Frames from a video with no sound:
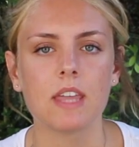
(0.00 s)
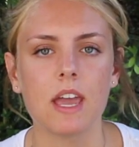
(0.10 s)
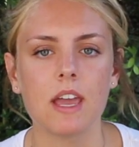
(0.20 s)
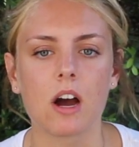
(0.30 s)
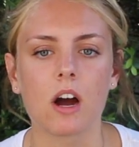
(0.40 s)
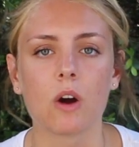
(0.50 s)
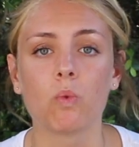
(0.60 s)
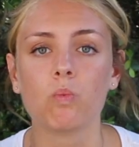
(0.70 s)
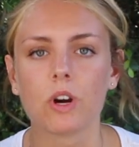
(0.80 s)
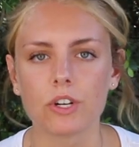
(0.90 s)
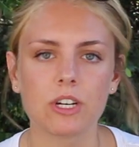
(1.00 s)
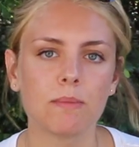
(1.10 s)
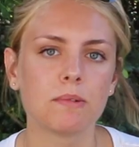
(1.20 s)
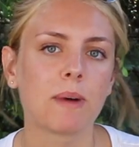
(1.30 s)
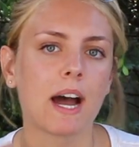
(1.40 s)
They are
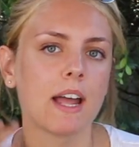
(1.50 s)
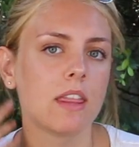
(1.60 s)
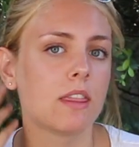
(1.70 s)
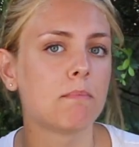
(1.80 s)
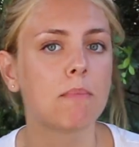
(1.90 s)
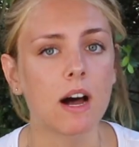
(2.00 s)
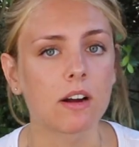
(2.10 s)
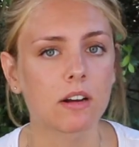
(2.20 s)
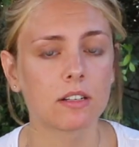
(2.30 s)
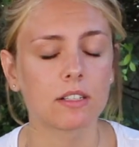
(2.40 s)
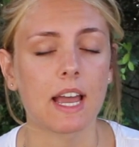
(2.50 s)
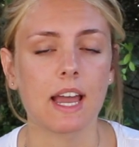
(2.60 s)
worshipped by the monks,